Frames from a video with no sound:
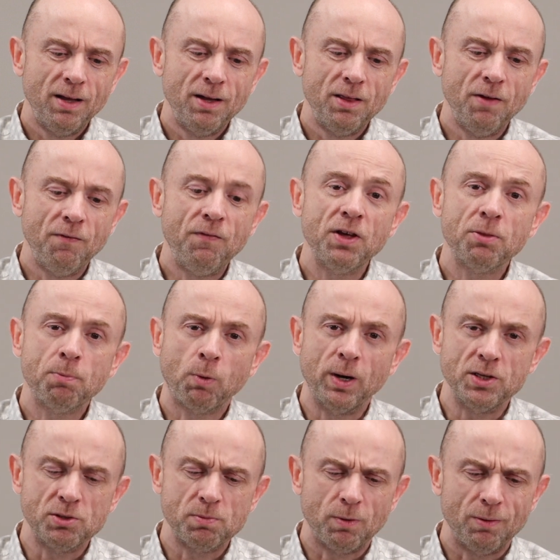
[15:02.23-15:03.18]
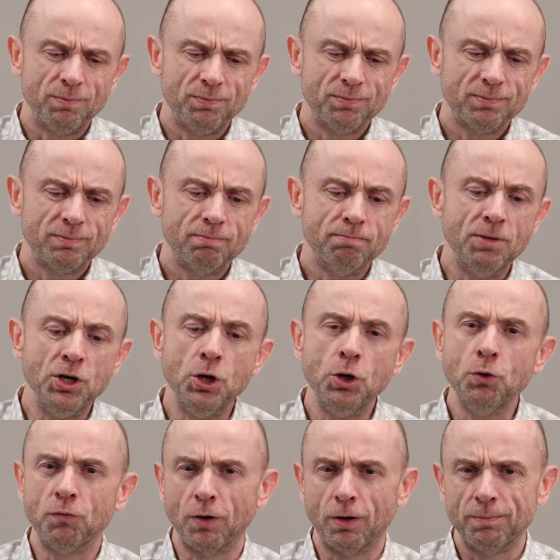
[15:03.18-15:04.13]
The fifth principle,
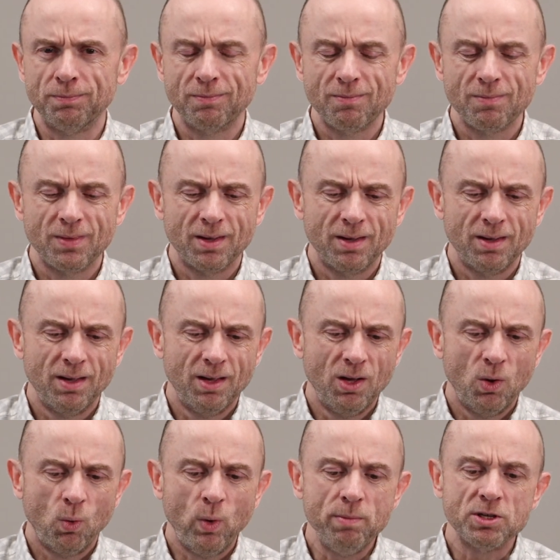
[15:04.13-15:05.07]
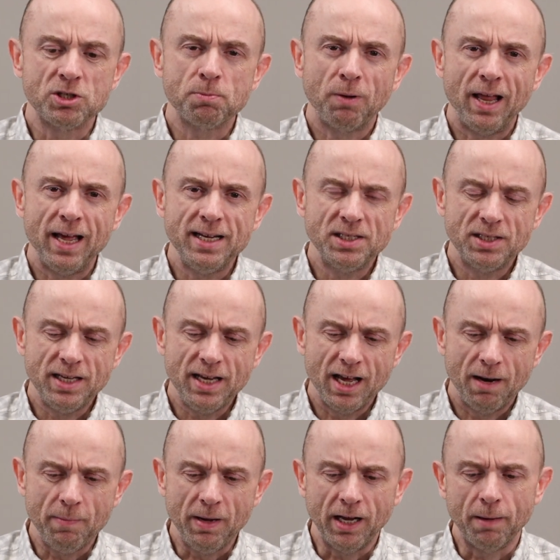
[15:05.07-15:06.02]
maneuver. We must place the
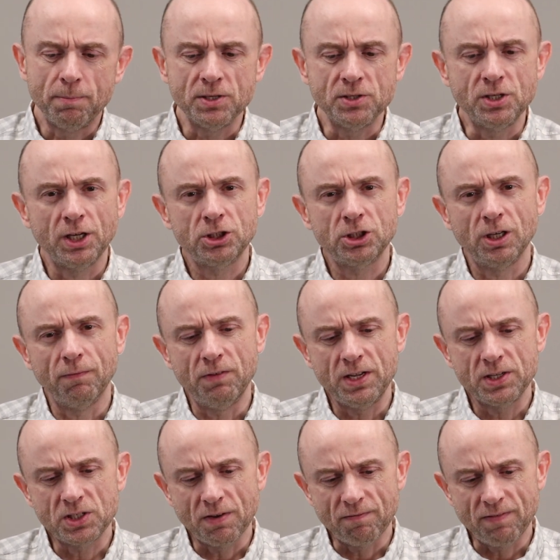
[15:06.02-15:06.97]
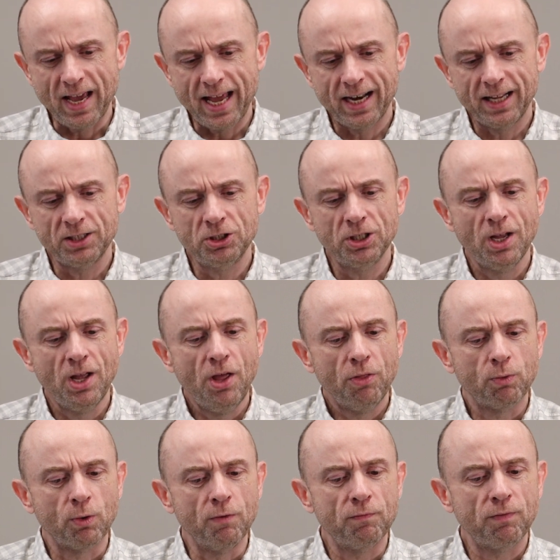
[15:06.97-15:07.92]
enemy in a position of disadvantage
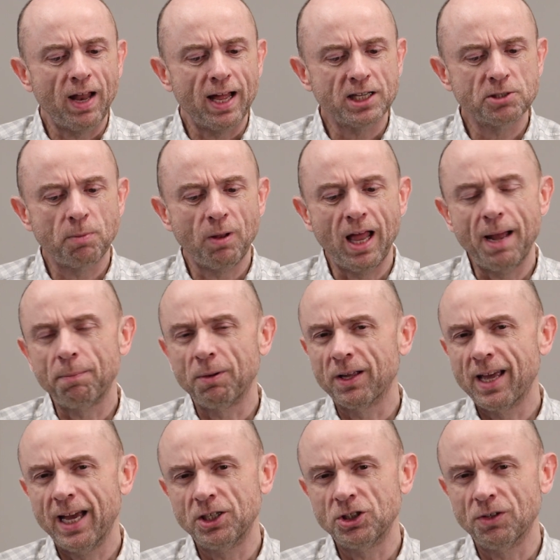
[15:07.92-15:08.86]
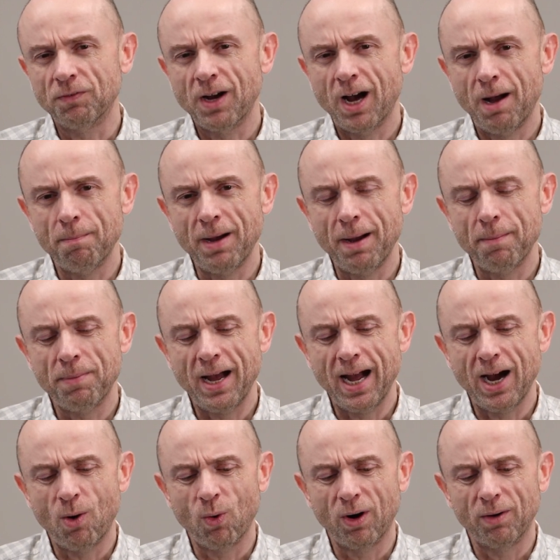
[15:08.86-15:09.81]
through flexible application of combat
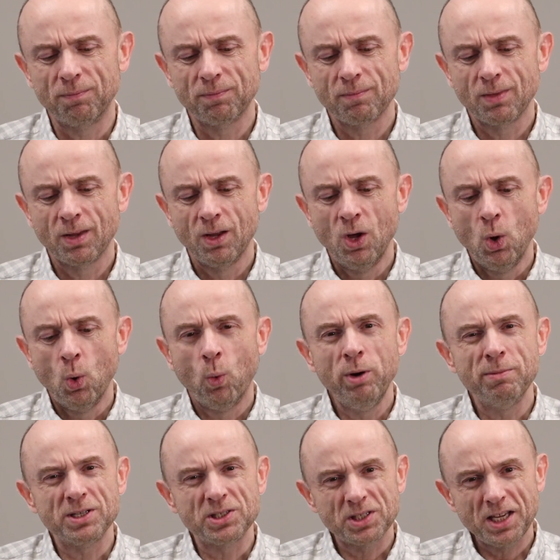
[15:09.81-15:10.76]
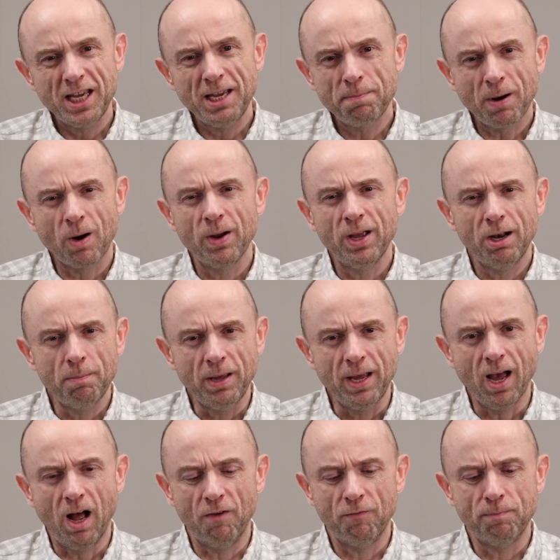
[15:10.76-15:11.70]
power. We must keep our enemy
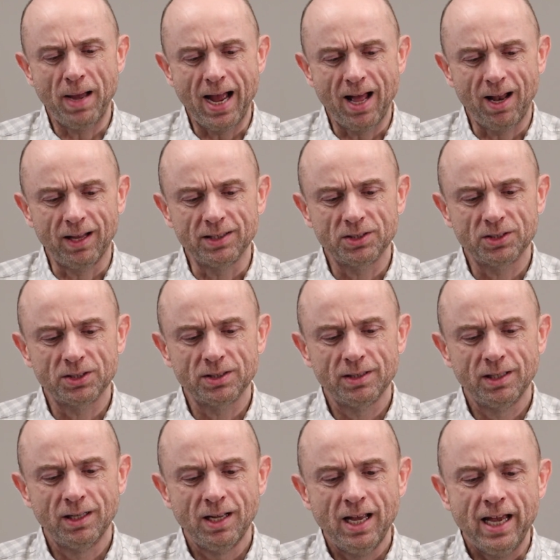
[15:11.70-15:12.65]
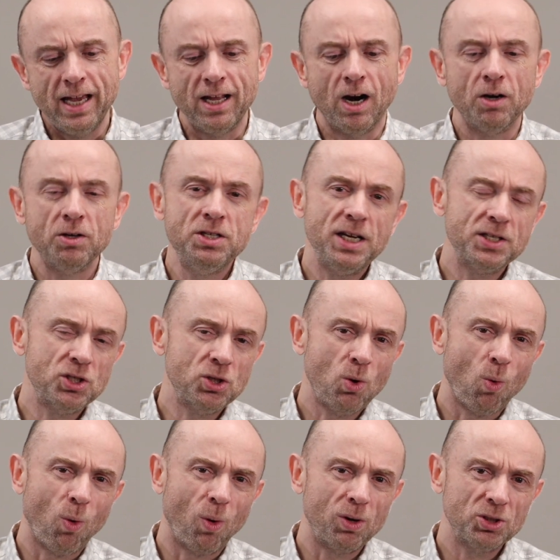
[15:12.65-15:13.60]
off balance. In our
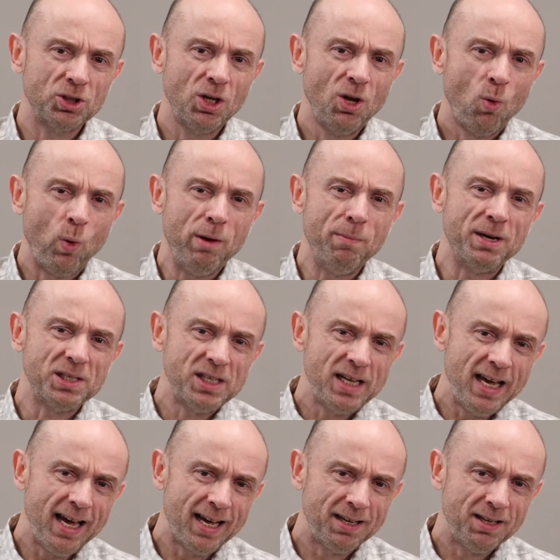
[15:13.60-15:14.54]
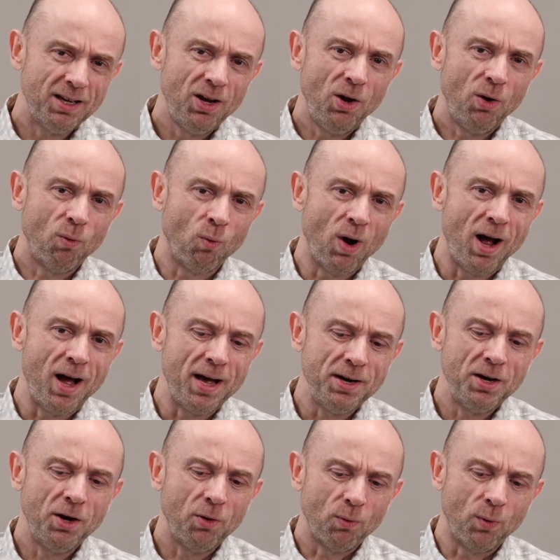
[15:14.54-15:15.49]
discourse, we must hit,
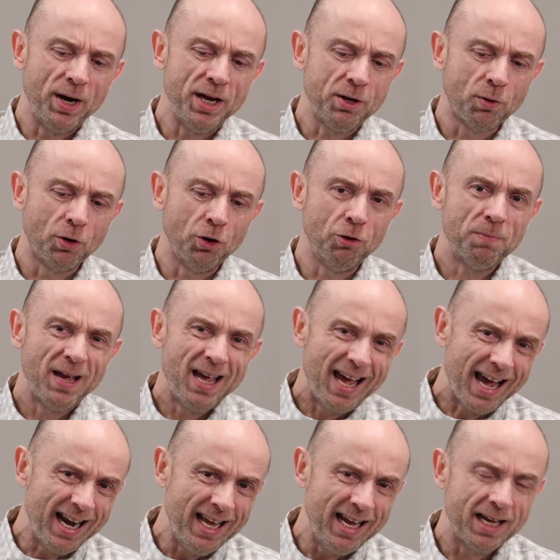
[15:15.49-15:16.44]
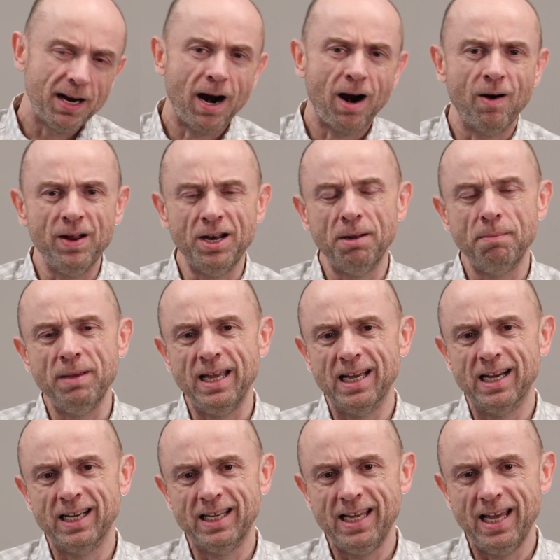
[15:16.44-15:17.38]
run, regroup, and hit our enemy
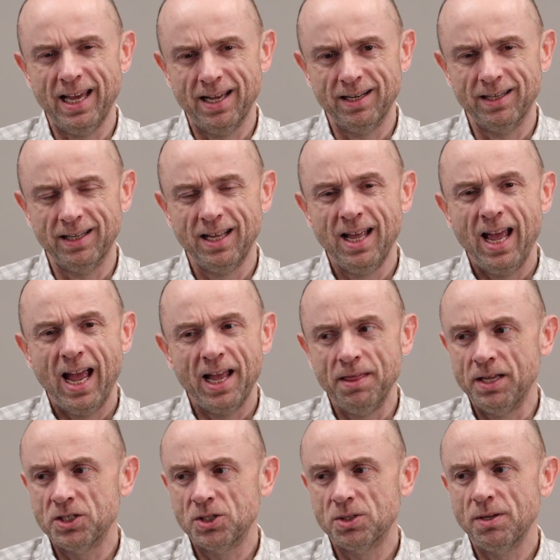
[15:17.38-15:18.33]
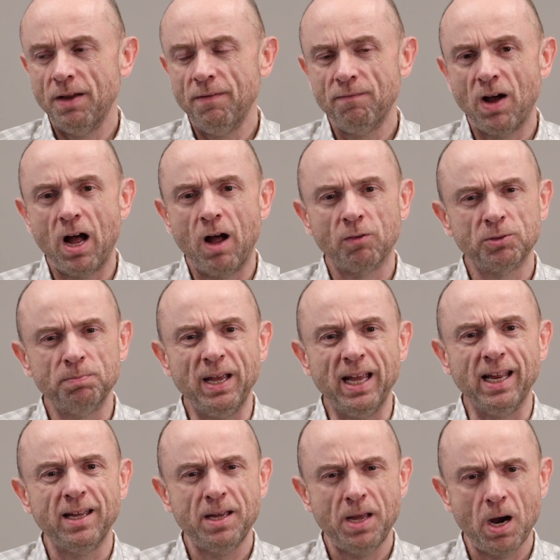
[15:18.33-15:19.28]
again. And this involves
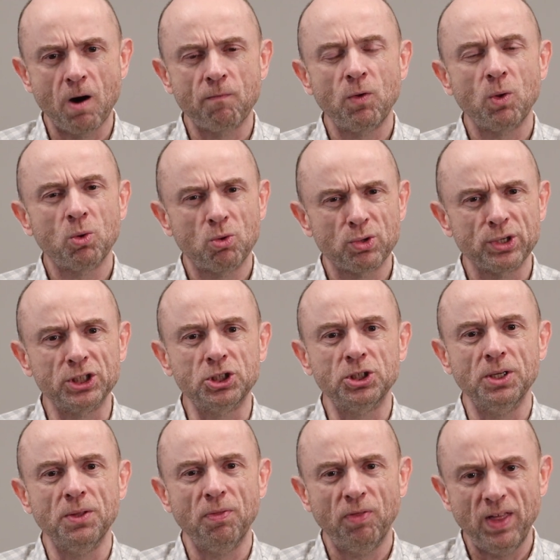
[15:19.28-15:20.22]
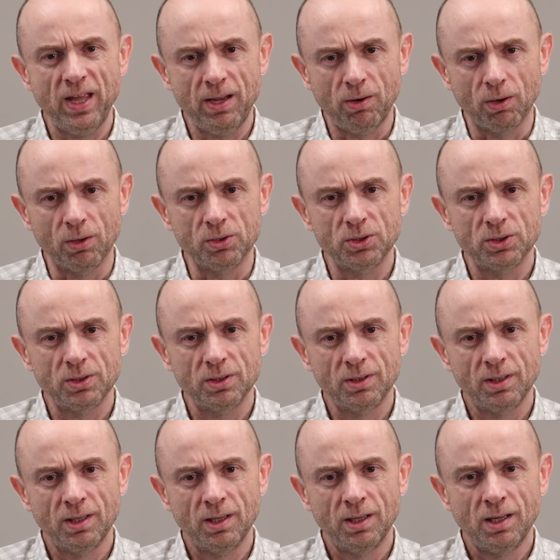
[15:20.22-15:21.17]
being careful Christian thinkers.
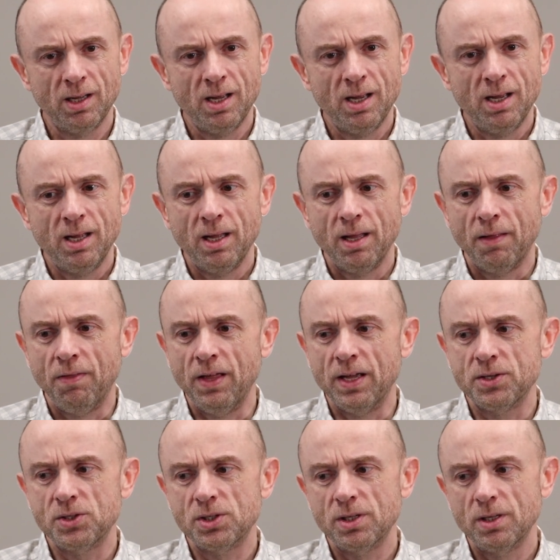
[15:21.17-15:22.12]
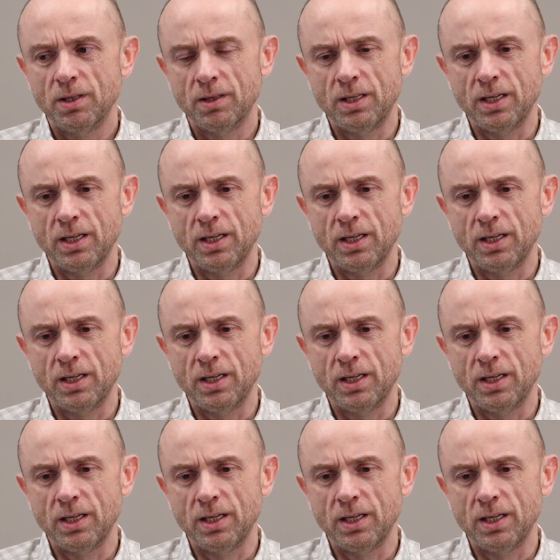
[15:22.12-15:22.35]
This